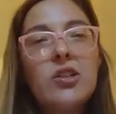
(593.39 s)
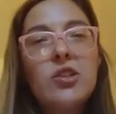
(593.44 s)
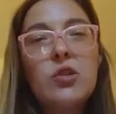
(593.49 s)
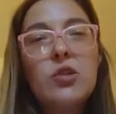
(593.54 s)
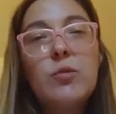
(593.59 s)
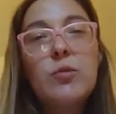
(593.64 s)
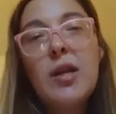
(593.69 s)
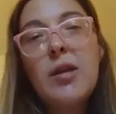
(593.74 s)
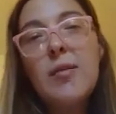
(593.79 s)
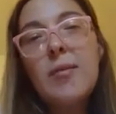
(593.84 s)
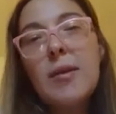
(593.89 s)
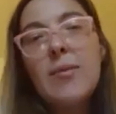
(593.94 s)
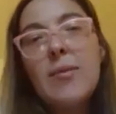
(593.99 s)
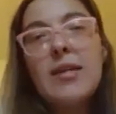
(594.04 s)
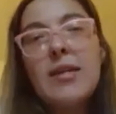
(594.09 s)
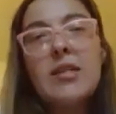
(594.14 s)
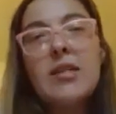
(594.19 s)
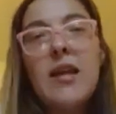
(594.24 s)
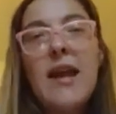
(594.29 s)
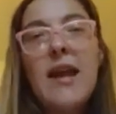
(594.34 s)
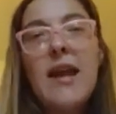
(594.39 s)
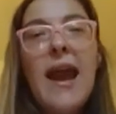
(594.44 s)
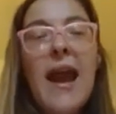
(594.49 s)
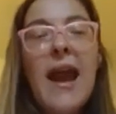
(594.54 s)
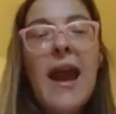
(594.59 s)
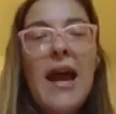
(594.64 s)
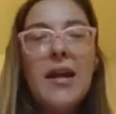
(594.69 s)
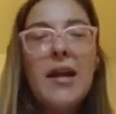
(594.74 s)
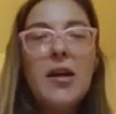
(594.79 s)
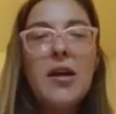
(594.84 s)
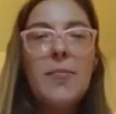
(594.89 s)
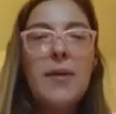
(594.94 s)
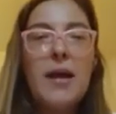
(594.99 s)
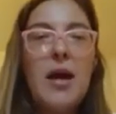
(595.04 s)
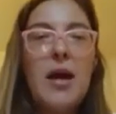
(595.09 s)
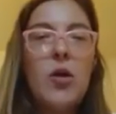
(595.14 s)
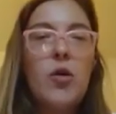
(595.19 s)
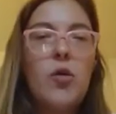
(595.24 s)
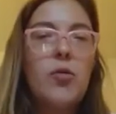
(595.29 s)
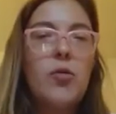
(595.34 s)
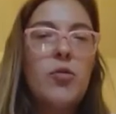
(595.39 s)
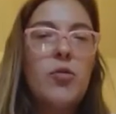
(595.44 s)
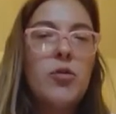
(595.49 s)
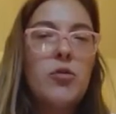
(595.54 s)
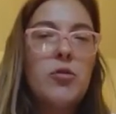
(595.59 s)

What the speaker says: you want to maybe add about